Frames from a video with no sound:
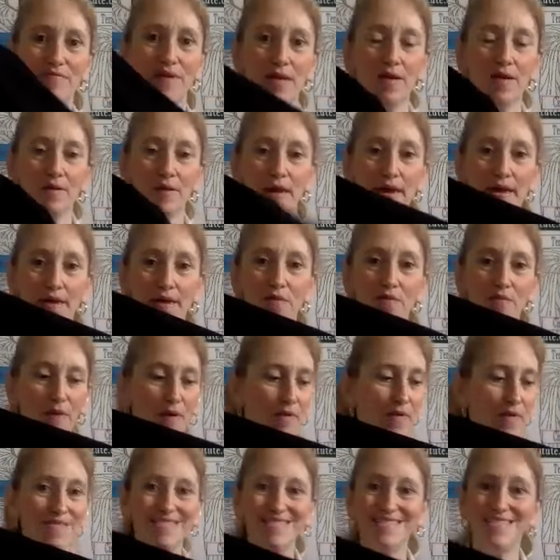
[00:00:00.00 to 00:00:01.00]
Okay, you
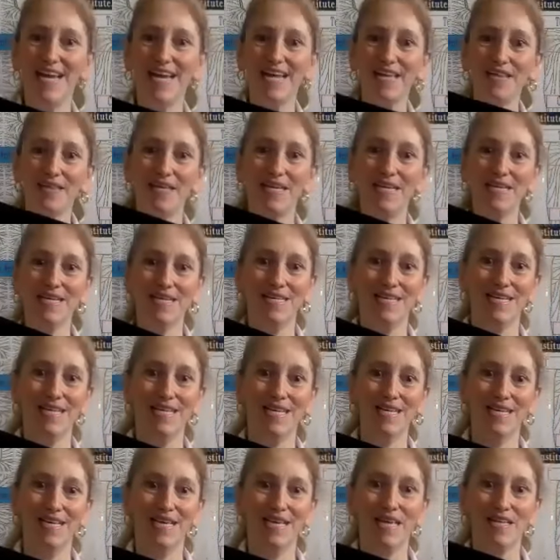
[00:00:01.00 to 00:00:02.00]
wear this daily,
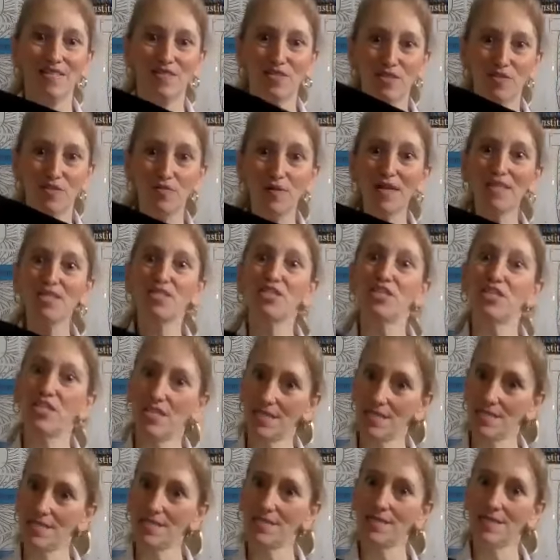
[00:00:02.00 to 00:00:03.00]
it
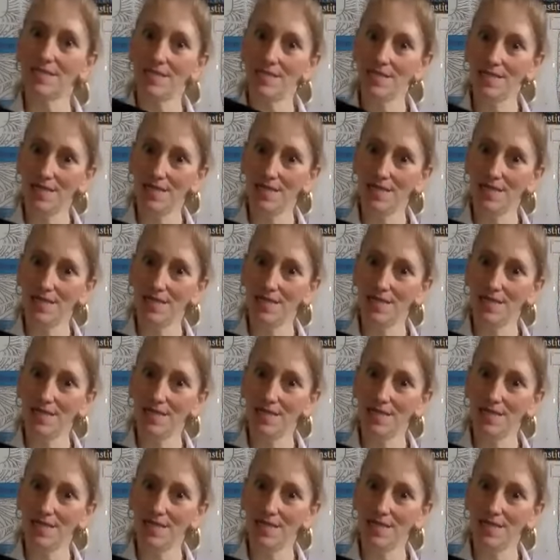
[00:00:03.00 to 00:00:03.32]
stretches.